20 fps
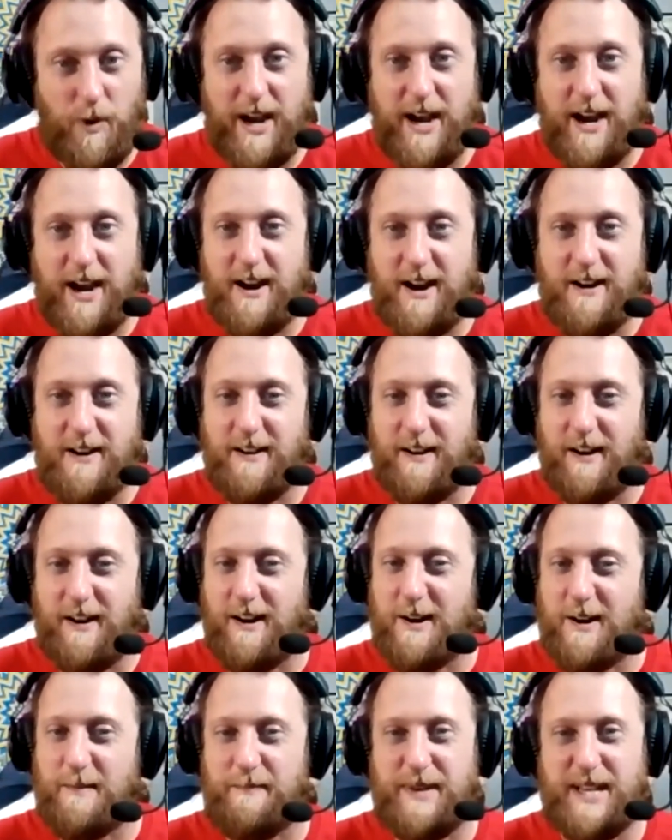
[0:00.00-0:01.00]
where
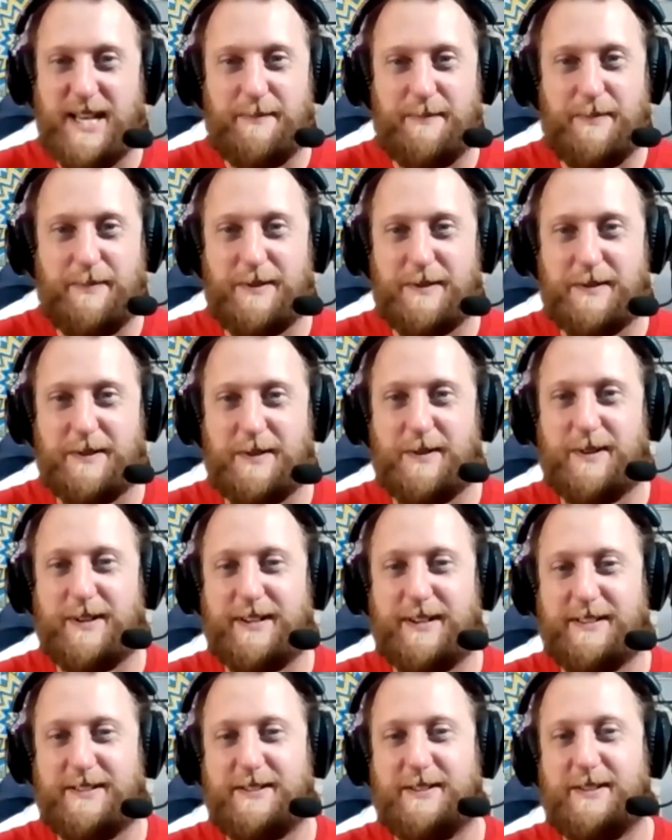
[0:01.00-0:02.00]
are people
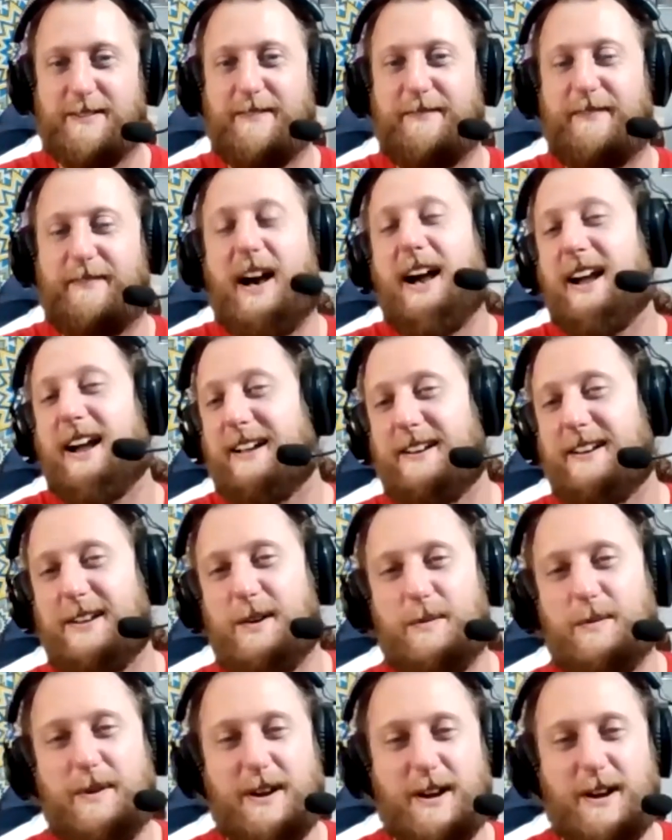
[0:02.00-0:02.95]
going to find you?